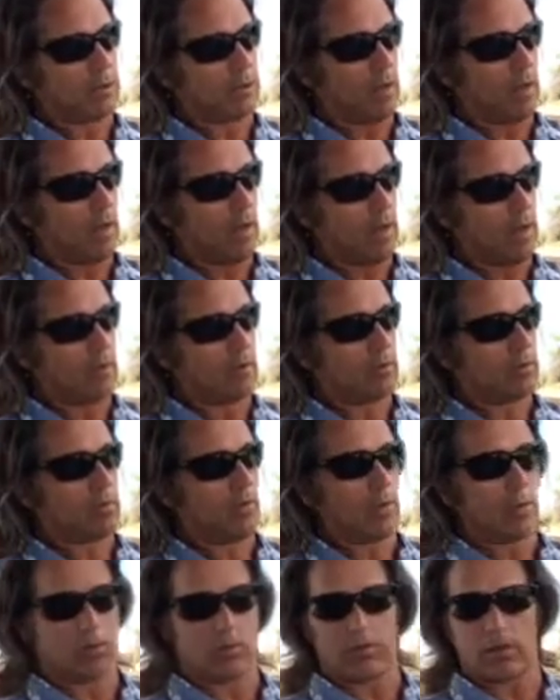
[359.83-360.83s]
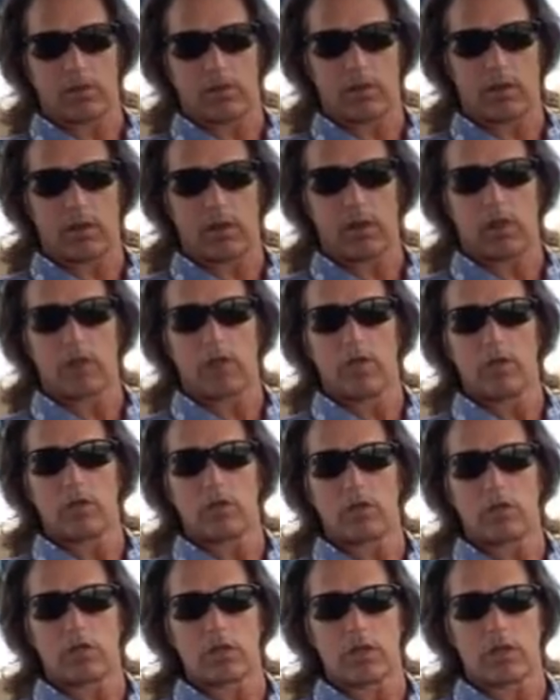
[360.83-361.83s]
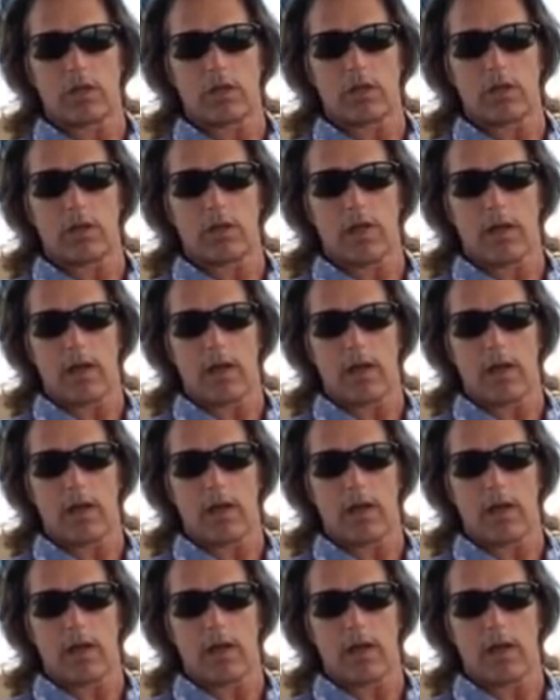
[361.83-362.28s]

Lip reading: to F. So C, G,